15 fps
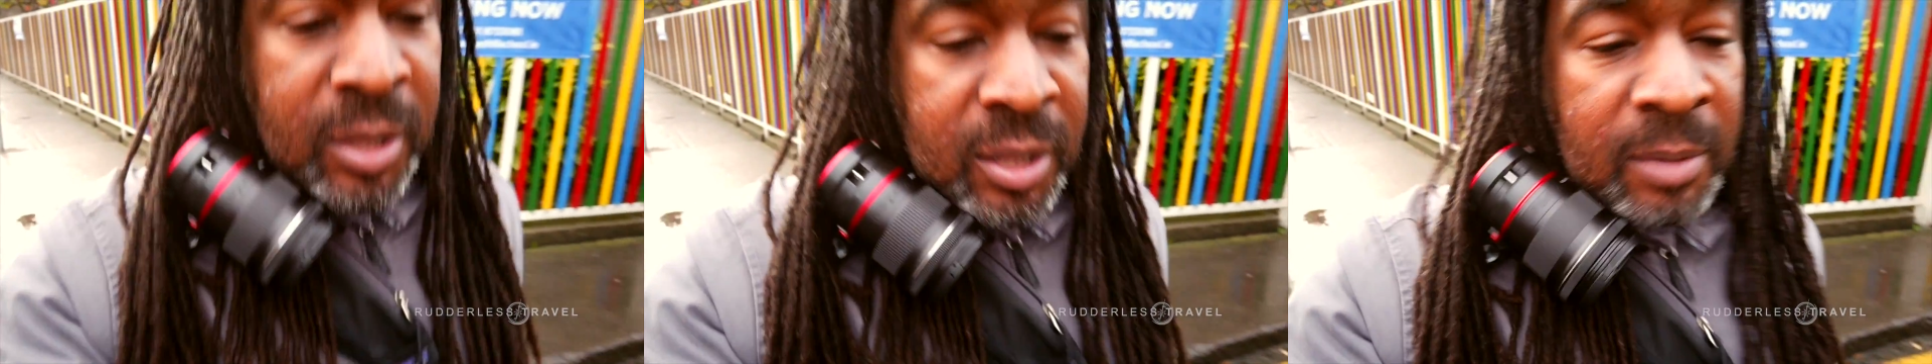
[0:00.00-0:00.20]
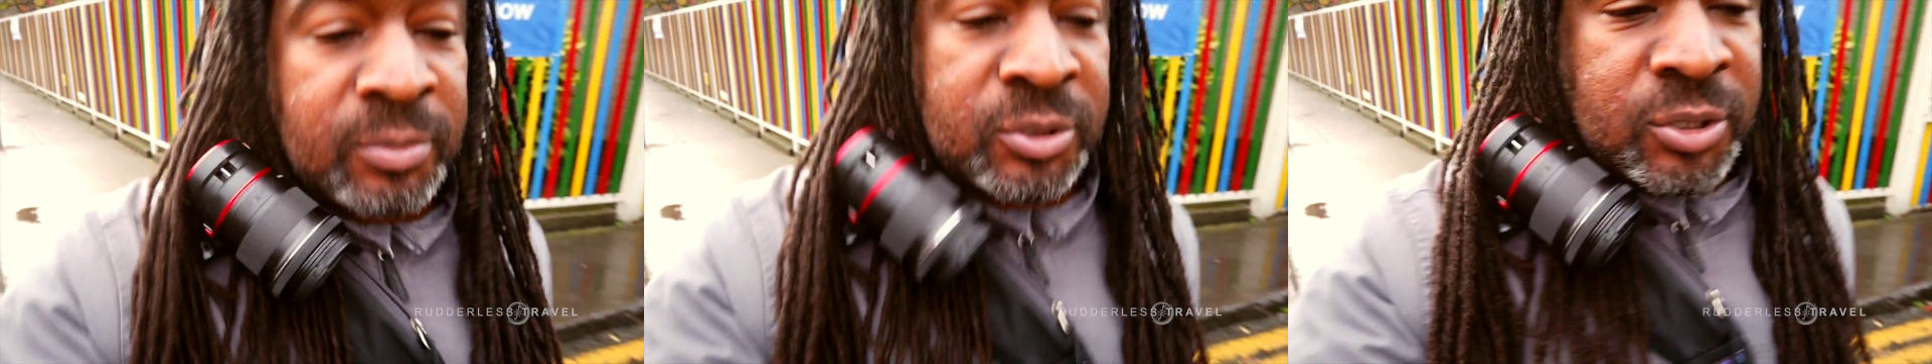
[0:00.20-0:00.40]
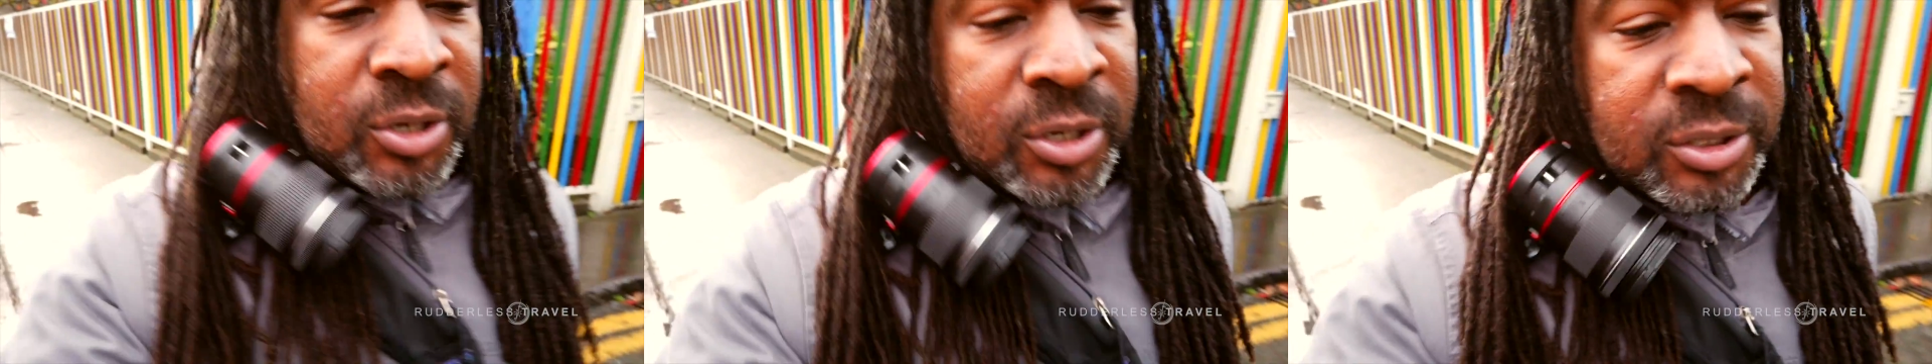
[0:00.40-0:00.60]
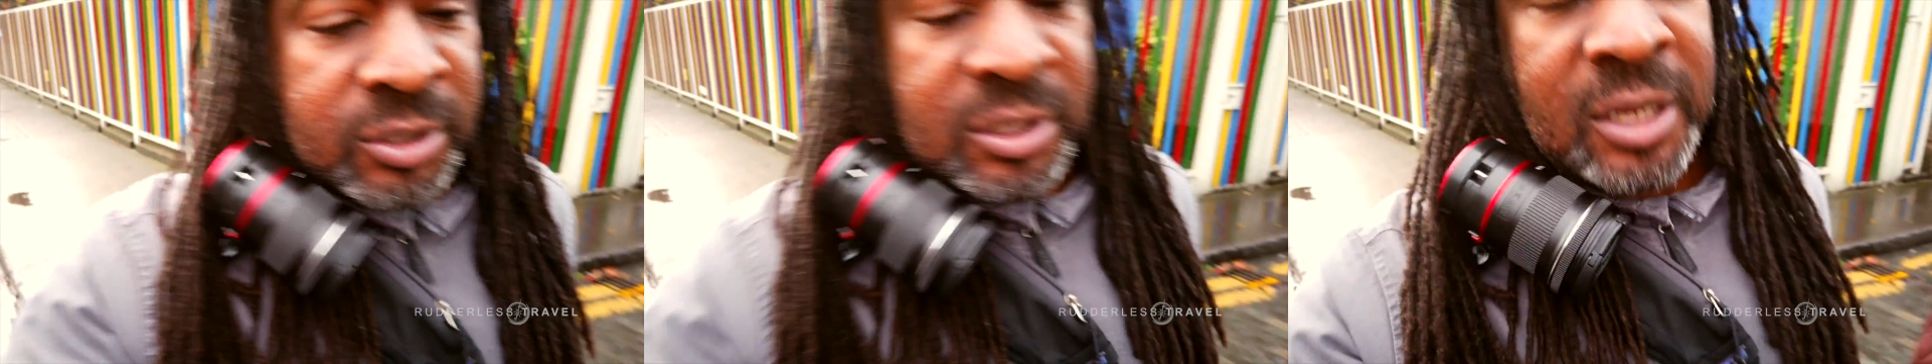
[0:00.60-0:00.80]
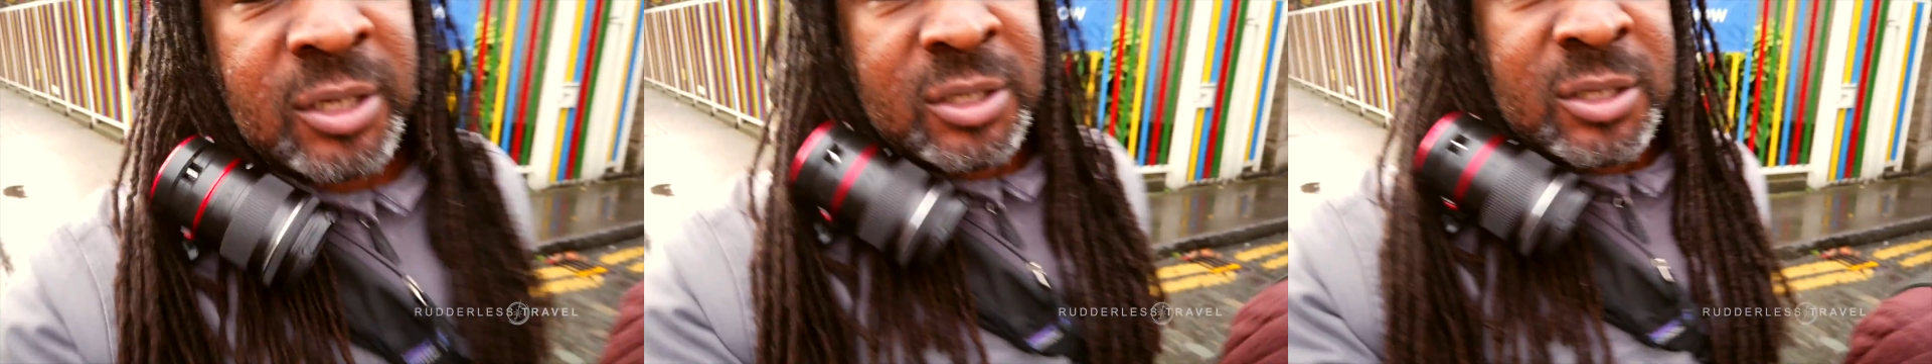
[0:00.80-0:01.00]
some
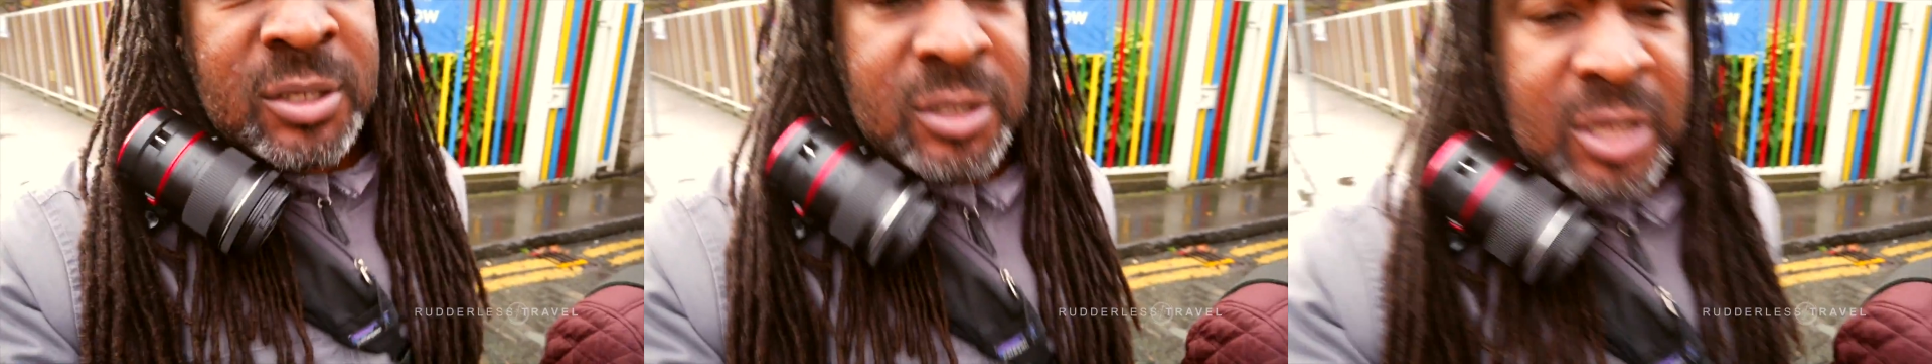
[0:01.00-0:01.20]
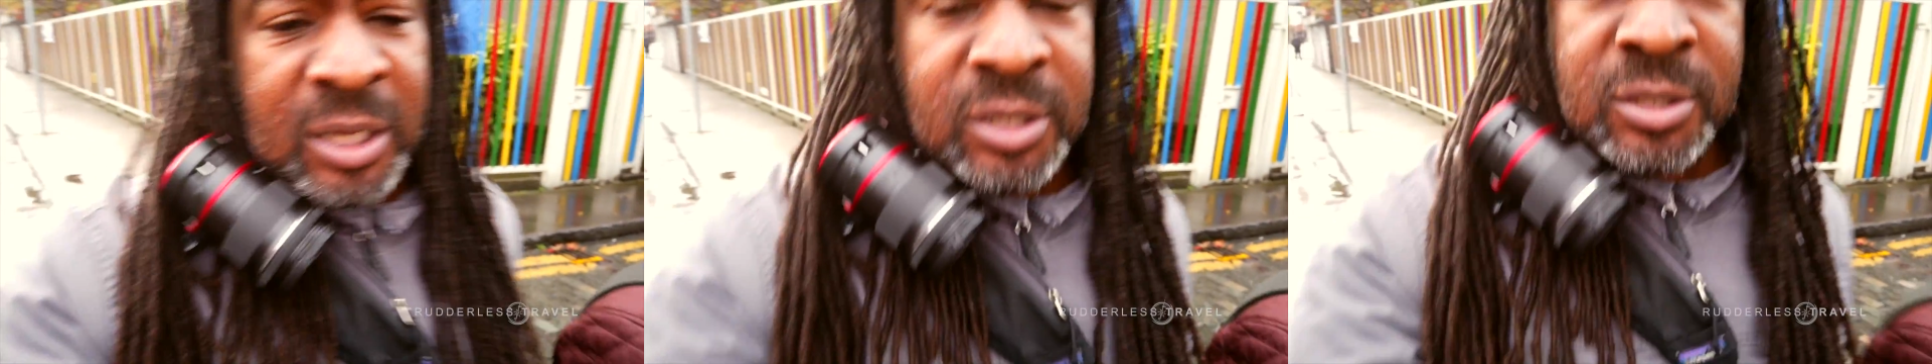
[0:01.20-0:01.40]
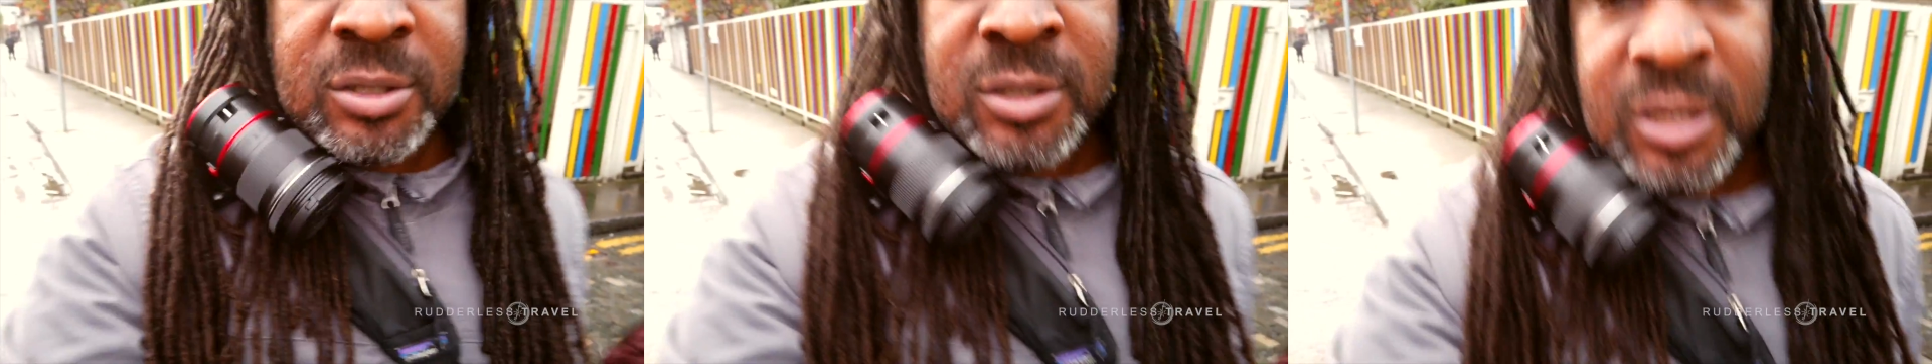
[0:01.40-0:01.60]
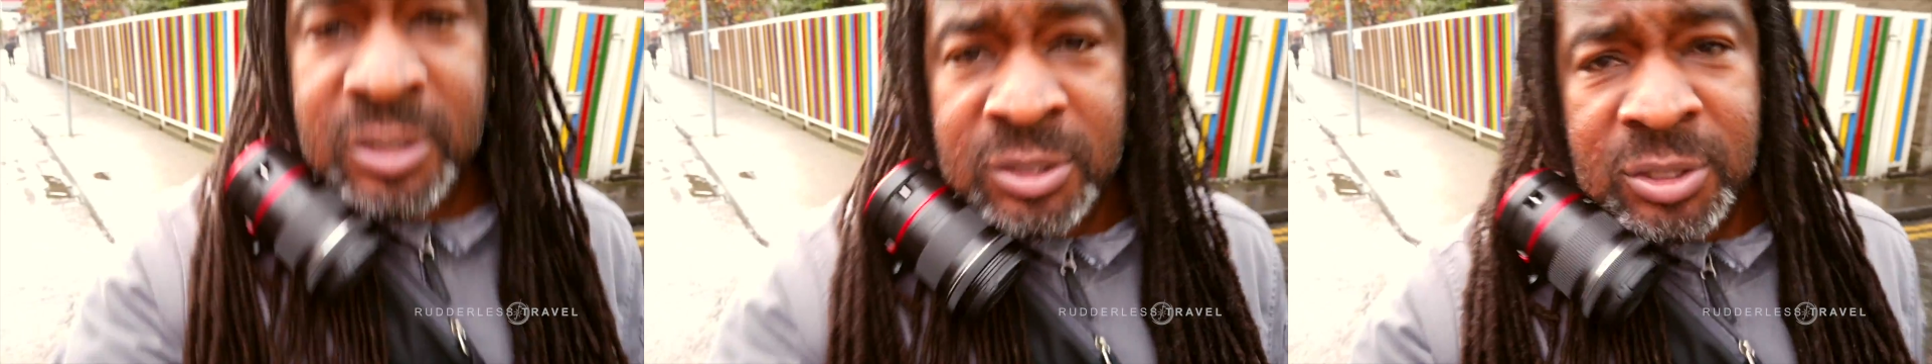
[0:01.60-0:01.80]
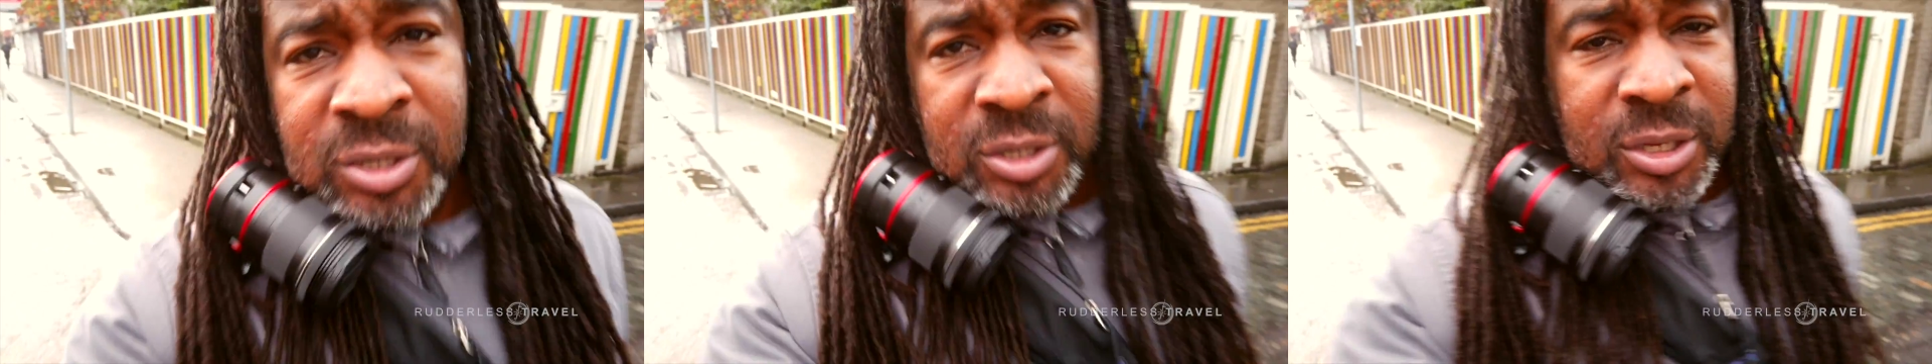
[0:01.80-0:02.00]
church that
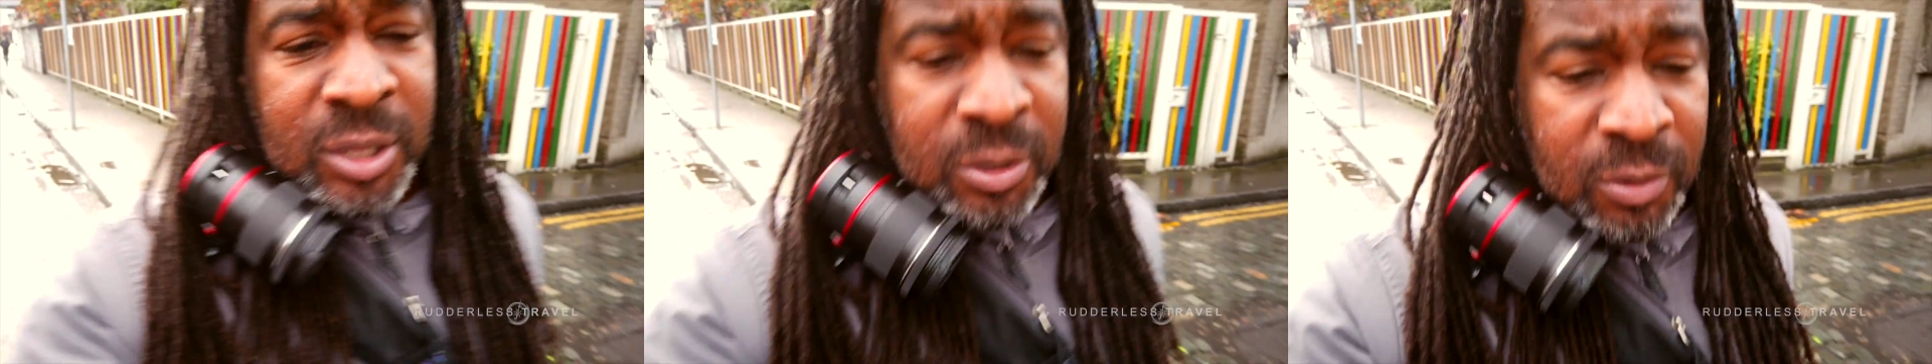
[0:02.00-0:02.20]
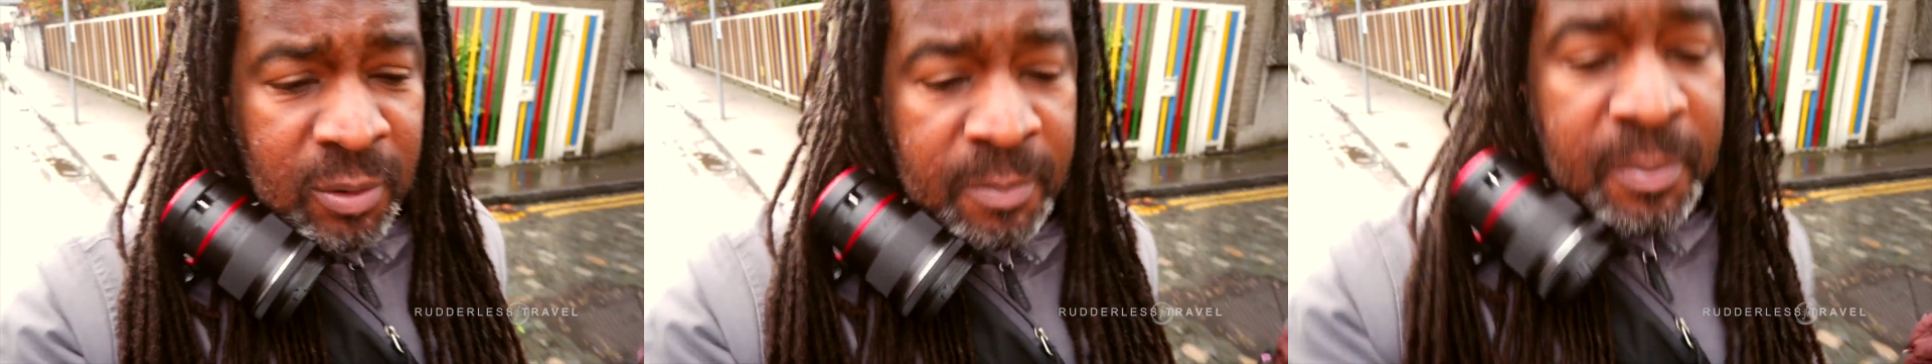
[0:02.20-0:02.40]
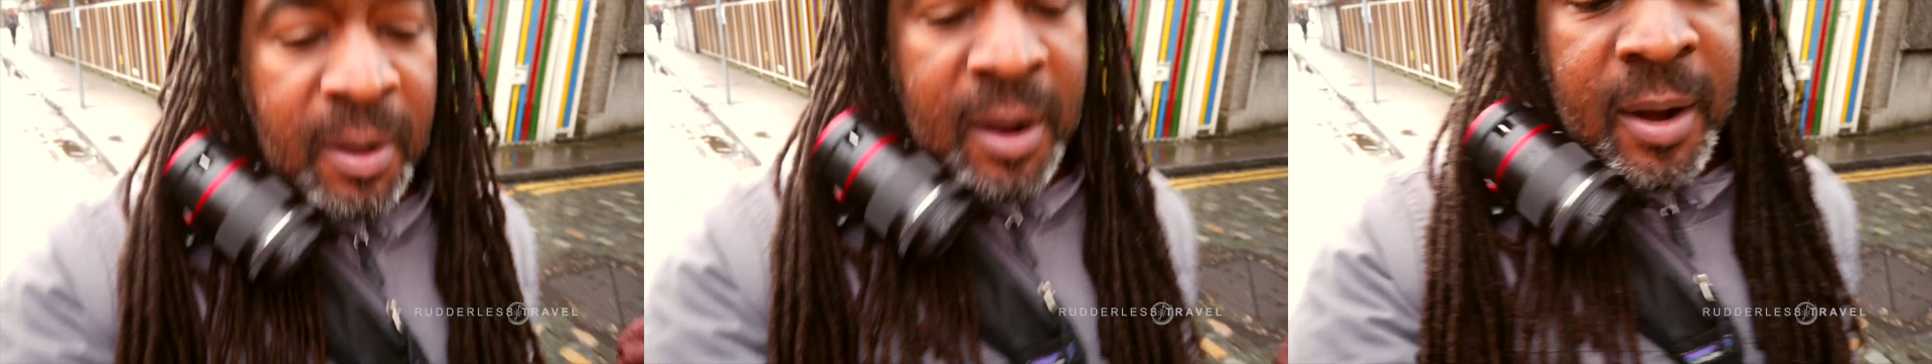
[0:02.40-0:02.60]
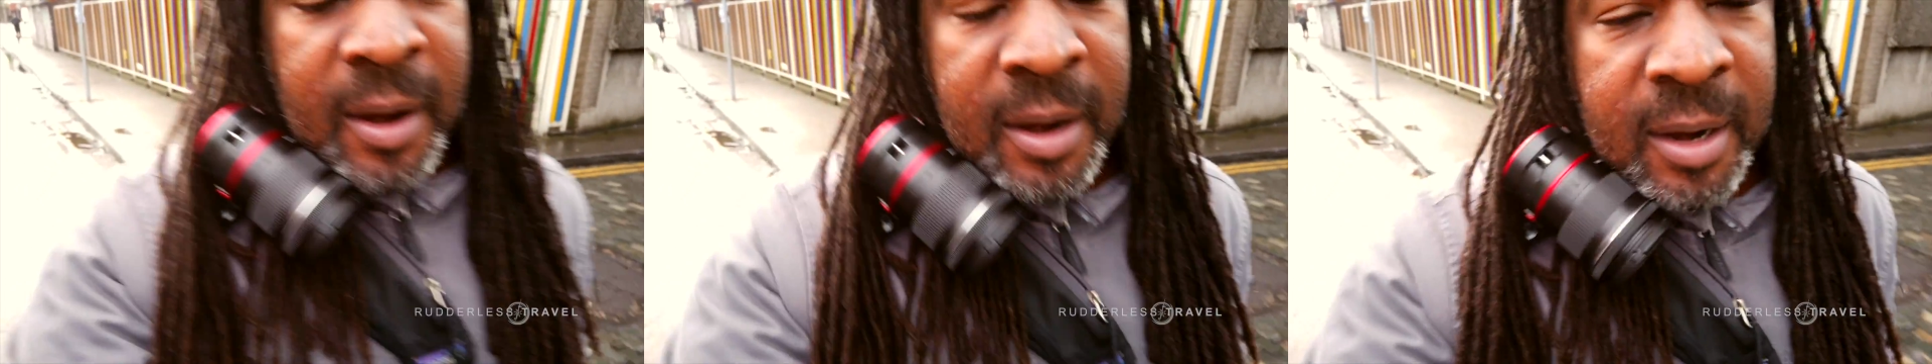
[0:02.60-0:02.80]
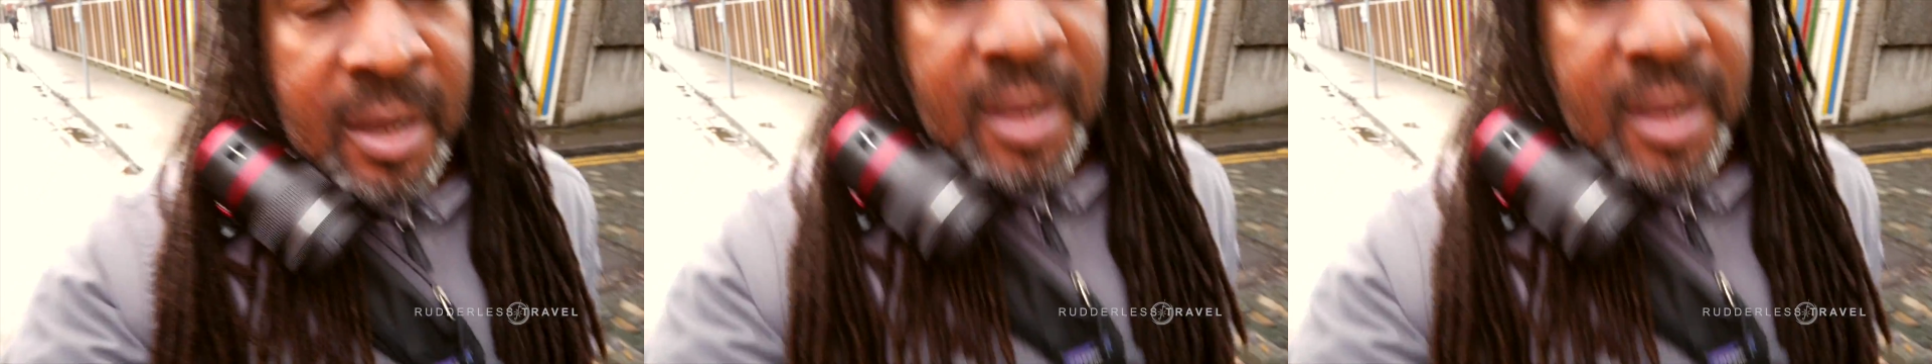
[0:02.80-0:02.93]
is turned into a bar,